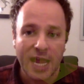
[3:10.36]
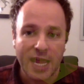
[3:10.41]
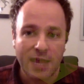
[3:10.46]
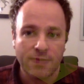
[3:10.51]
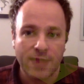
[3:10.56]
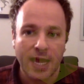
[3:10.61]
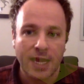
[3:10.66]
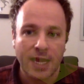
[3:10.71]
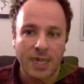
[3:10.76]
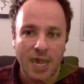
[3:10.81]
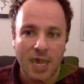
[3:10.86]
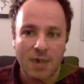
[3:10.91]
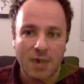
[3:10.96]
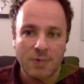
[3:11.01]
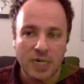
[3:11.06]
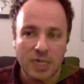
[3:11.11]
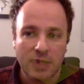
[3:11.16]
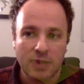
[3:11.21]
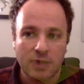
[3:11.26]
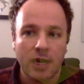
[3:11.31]
in that
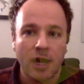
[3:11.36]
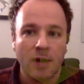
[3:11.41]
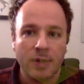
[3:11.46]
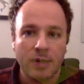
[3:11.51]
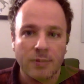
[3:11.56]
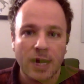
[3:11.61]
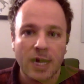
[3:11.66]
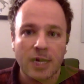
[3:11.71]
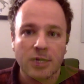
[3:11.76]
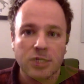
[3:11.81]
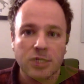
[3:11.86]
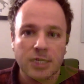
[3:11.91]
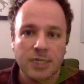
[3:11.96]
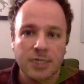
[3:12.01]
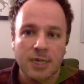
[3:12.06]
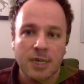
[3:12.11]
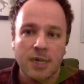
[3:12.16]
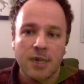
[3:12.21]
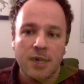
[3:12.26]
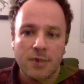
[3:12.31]
game and in the coming
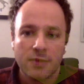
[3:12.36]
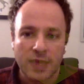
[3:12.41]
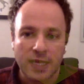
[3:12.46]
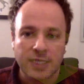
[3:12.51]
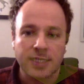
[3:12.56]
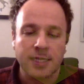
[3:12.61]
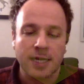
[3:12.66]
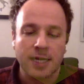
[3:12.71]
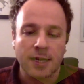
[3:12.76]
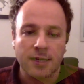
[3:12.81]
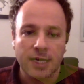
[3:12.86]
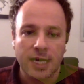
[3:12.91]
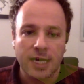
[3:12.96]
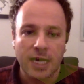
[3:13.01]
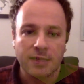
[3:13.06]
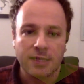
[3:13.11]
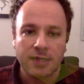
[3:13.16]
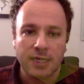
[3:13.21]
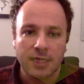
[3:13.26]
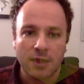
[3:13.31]
matches, then certainly
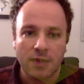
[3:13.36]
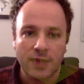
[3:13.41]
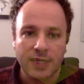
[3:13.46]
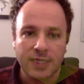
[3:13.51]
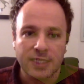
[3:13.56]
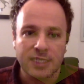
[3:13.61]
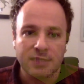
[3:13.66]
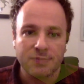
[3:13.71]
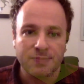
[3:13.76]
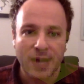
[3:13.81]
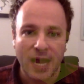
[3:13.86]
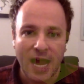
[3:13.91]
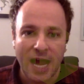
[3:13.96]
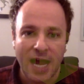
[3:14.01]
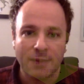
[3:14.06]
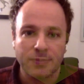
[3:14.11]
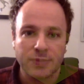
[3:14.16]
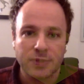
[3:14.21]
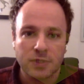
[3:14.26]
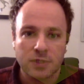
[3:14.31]
I think that this is
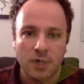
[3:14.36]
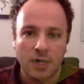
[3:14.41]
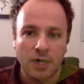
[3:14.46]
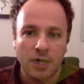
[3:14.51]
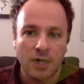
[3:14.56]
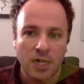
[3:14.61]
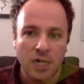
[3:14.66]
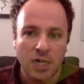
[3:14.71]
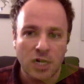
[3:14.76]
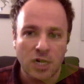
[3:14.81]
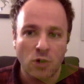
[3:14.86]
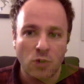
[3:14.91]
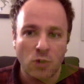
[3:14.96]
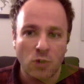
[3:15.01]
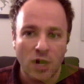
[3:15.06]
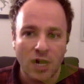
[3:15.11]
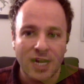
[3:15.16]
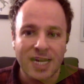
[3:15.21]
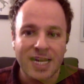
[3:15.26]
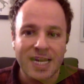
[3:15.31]
perhaps,
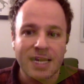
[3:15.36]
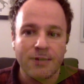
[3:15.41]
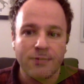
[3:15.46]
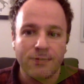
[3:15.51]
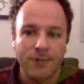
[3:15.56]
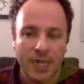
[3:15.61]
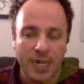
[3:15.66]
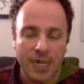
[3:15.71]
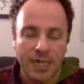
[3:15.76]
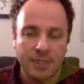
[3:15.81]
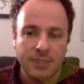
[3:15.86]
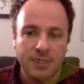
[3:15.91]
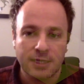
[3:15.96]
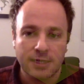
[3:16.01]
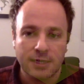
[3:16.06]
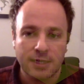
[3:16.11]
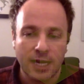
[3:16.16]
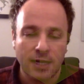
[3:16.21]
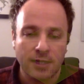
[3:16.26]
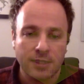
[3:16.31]

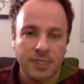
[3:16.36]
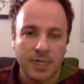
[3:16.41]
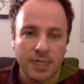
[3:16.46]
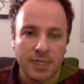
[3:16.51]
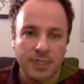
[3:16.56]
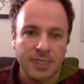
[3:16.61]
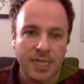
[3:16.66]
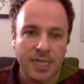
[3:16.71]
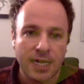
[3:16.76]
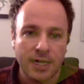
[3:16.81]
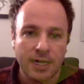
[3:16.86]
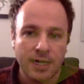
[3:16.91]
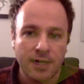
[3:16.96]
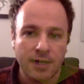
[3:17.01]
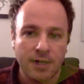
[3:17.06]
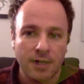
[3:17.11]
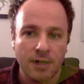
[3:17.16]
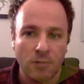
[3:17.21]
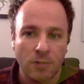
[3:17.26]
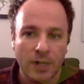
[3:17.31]
alleviated Galtier's
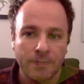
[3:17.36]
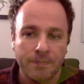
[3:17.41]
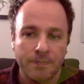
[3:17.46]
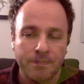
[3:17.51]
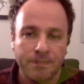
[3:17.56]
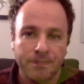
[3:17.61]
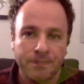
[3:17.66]
headache a little bit.